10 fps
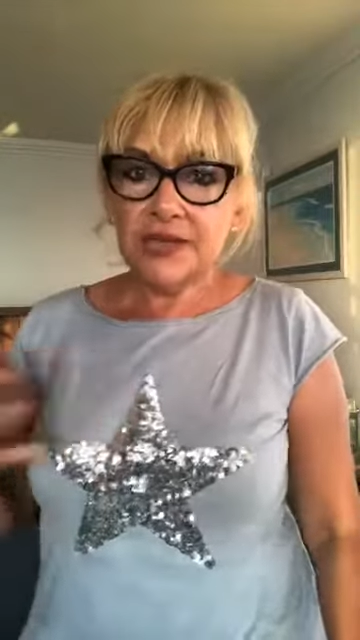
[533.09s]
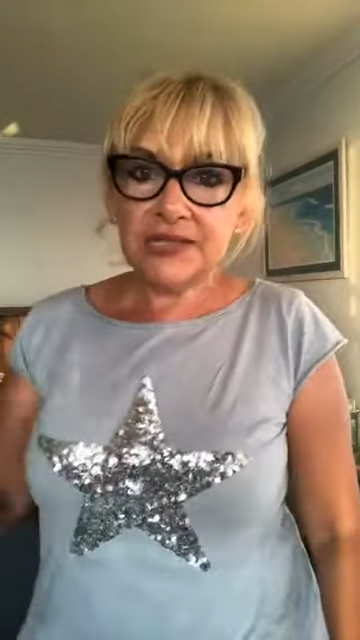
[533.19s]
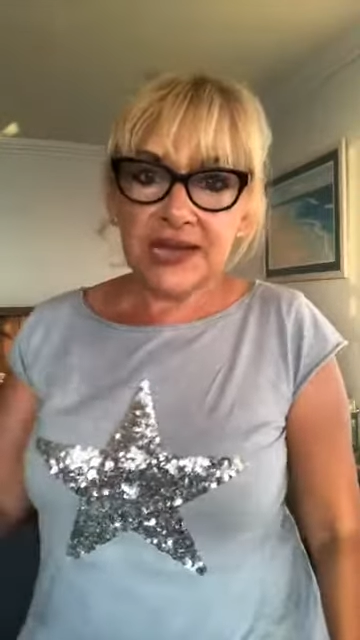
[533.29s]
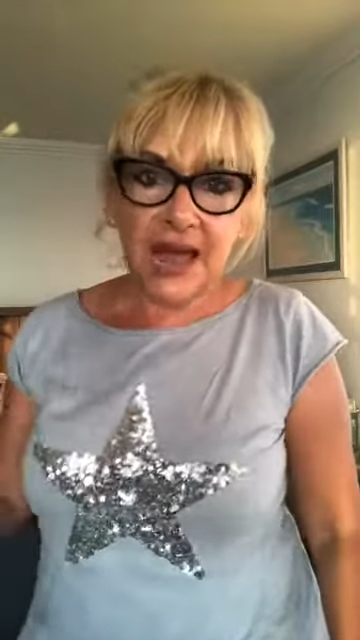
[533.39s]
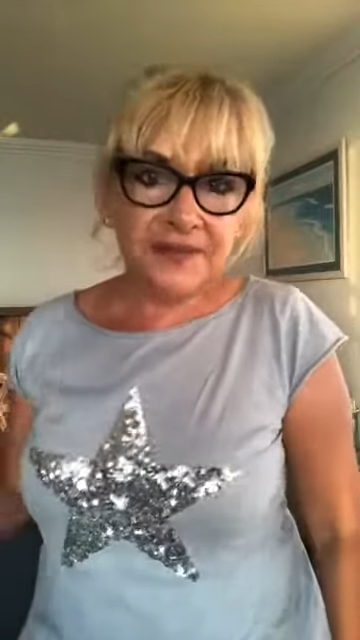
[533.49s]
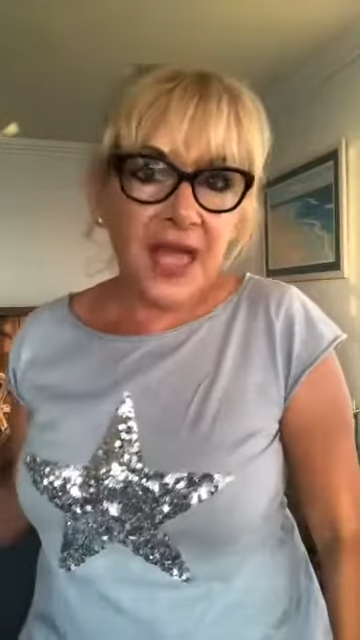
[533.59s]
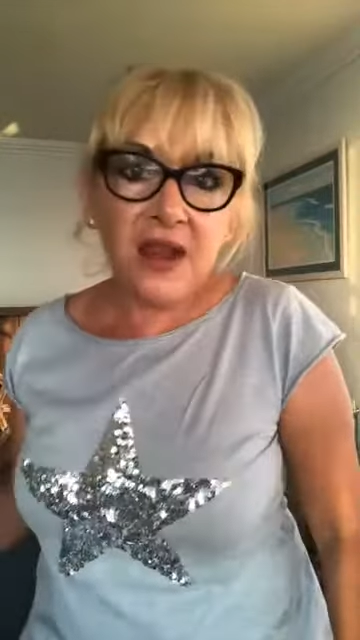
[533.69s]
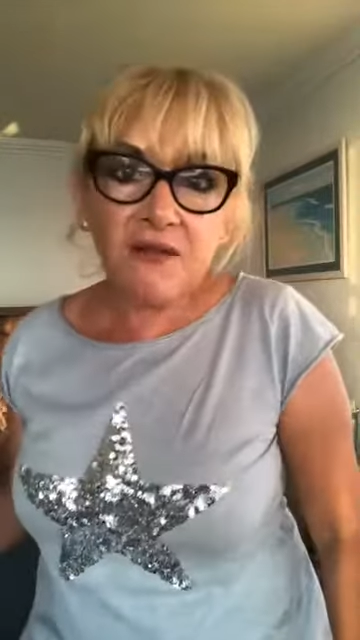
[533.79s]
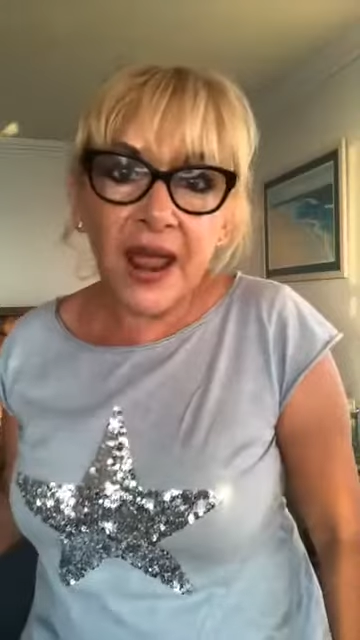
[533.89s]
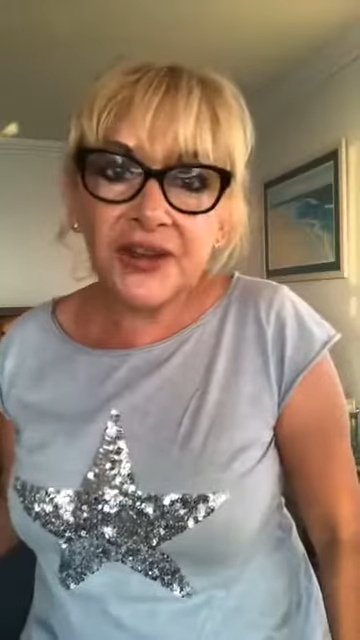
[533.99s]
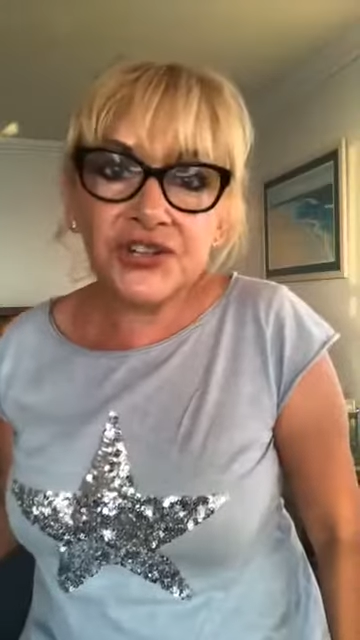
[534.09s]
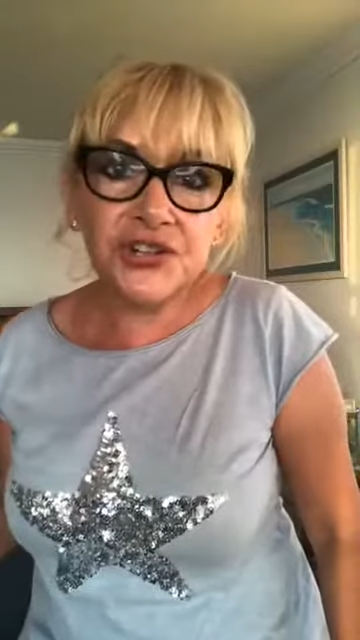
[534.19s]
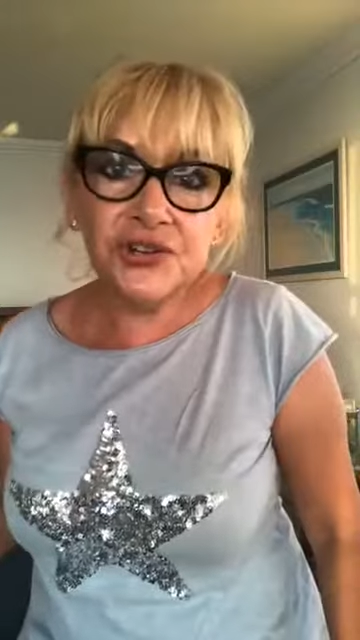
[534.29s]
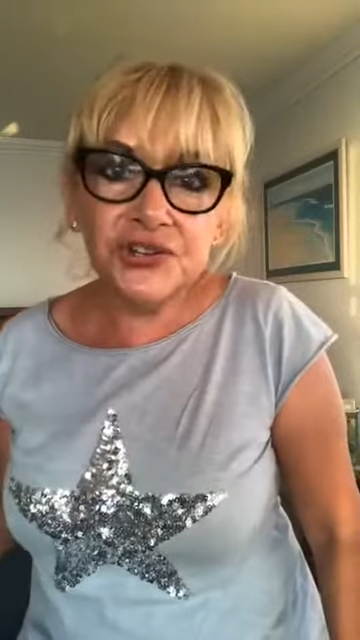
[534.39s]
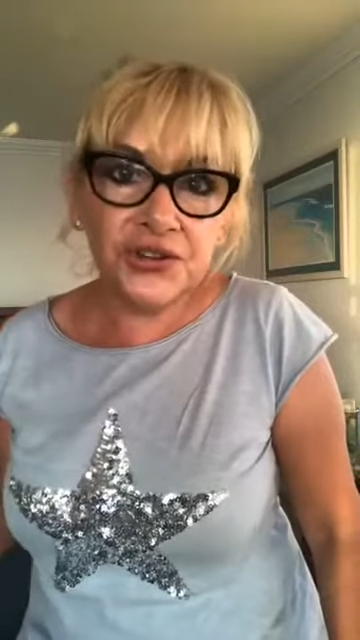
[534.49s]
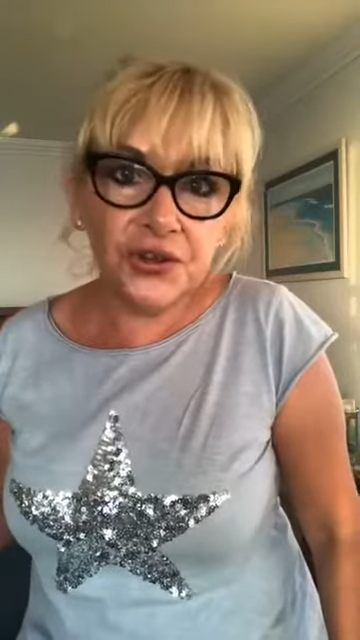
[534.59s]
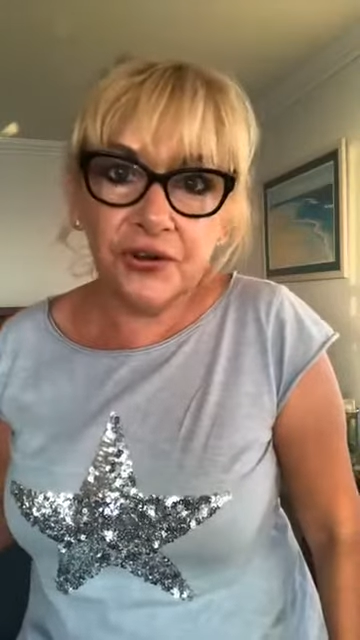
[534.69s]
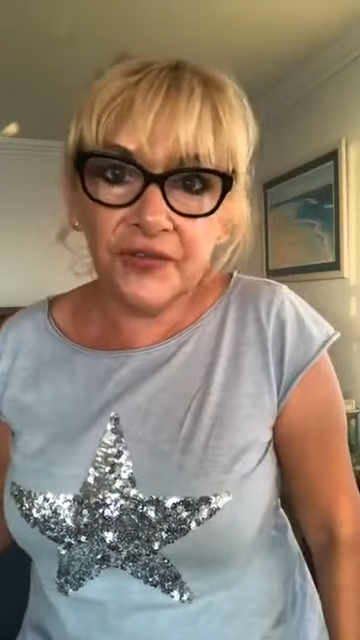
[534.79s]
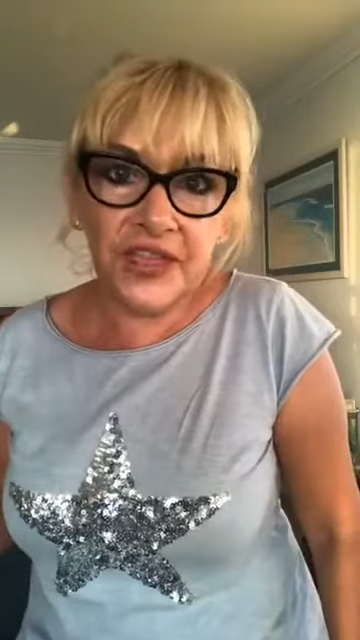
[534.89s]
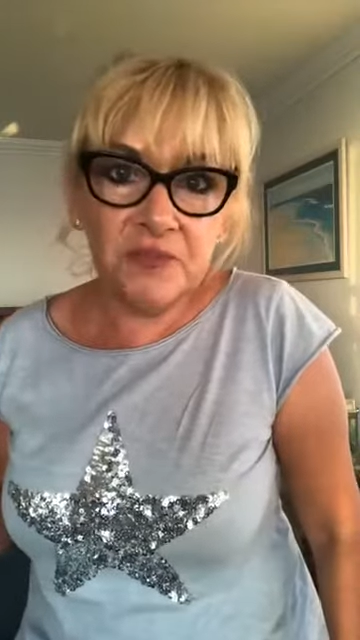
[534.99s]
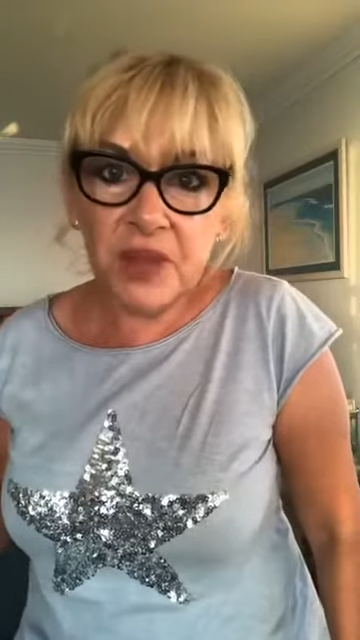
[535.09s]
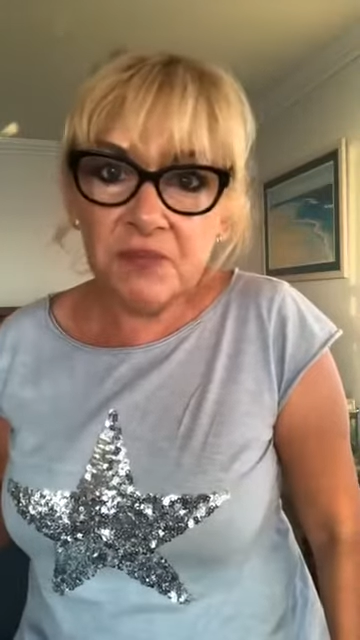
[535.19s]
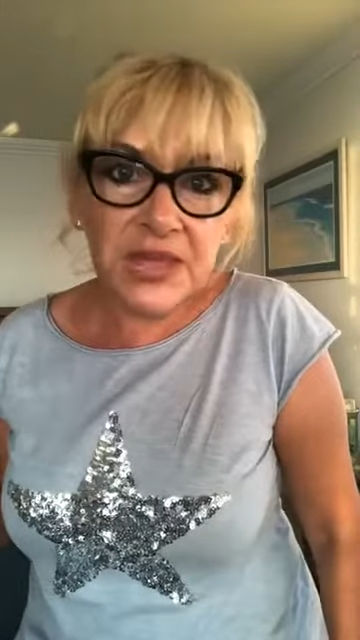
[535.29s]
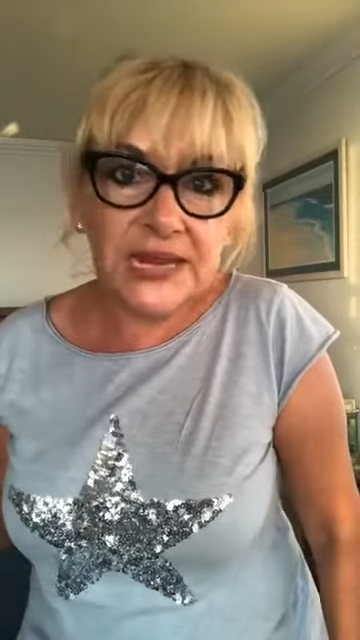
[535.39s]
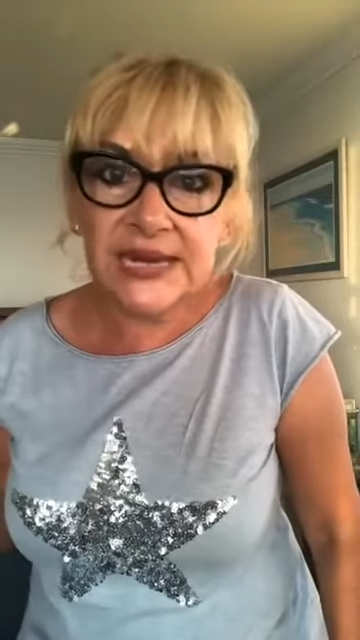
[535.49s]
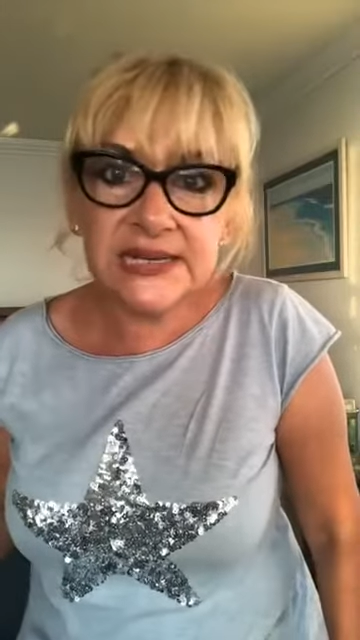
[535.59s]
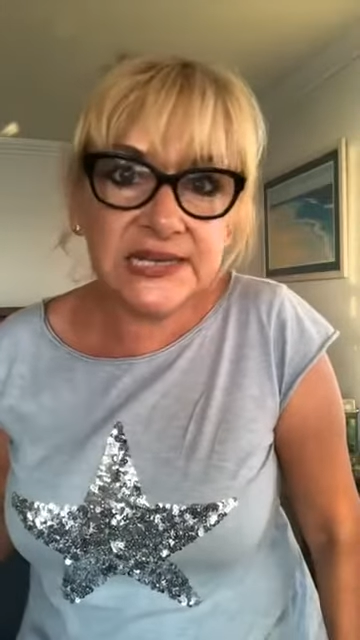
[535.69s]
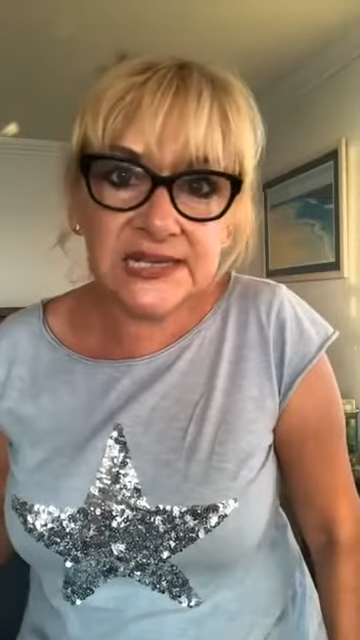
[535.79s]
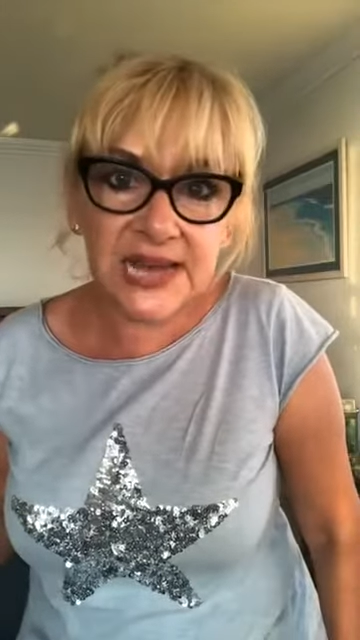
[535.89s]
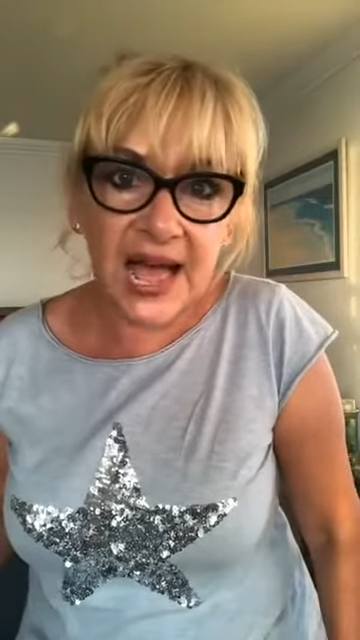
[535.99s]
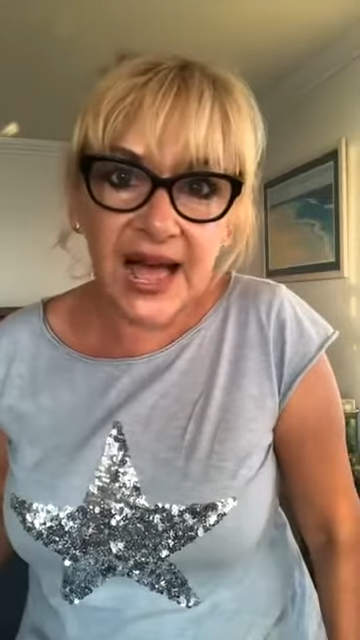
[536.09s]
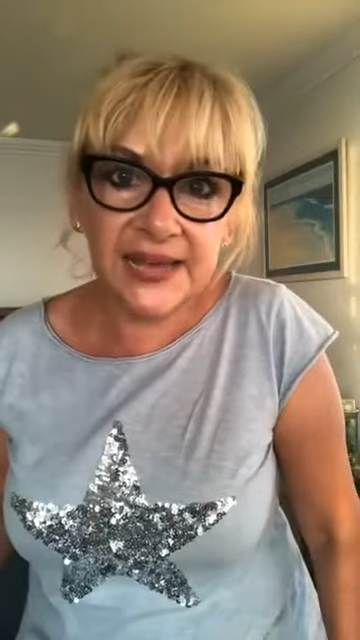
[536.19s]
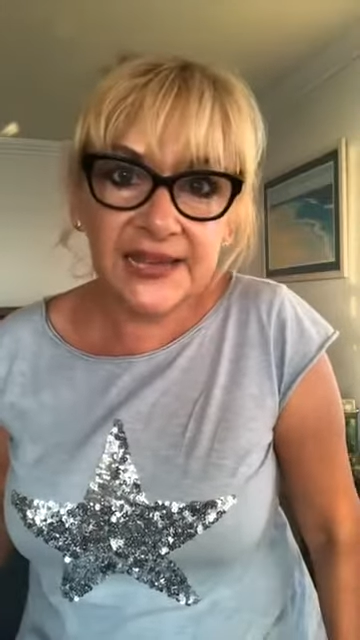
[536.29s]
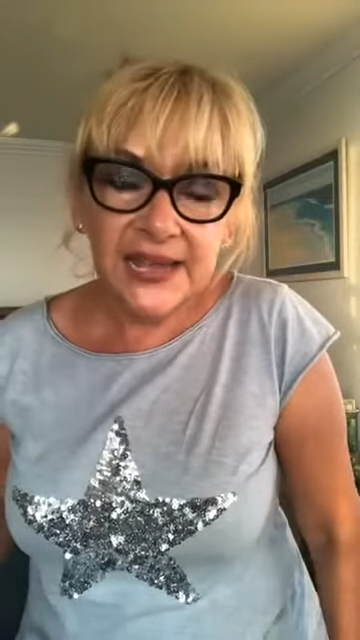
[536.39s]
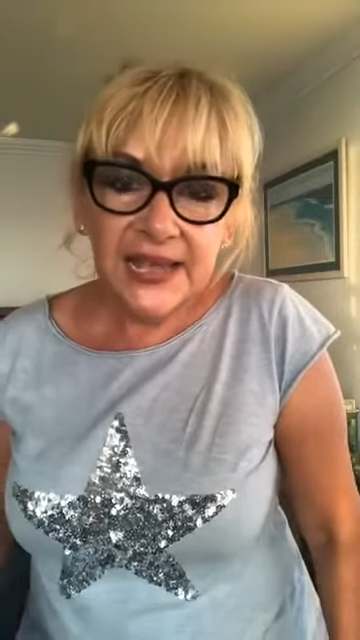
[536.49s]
start that gratitude journal that you've been meaning to start,